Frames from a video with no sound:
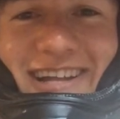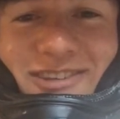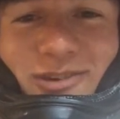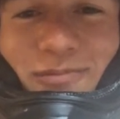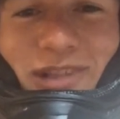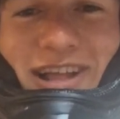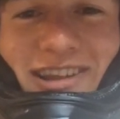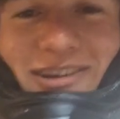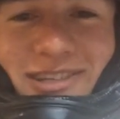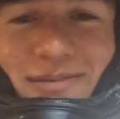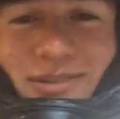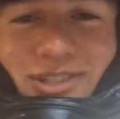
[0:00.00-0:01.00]
And so I'm glad that I
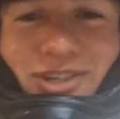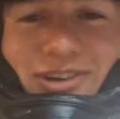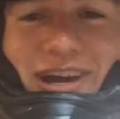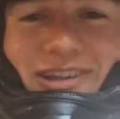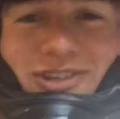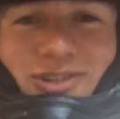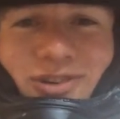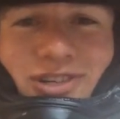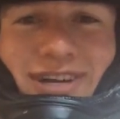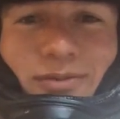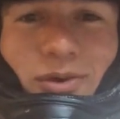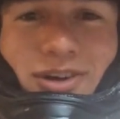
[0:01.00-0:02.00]
was able to show you how the
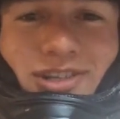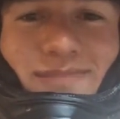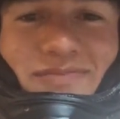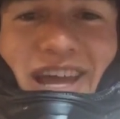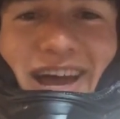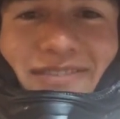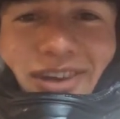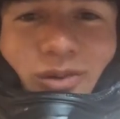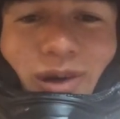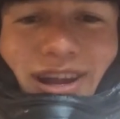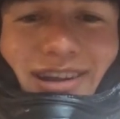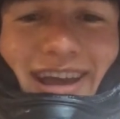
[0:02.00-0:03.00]
screwdriver works. Have a
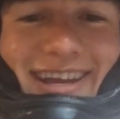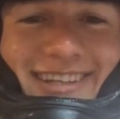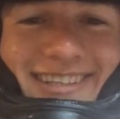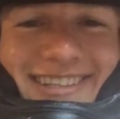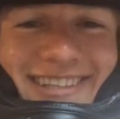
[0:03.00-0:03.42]
great day.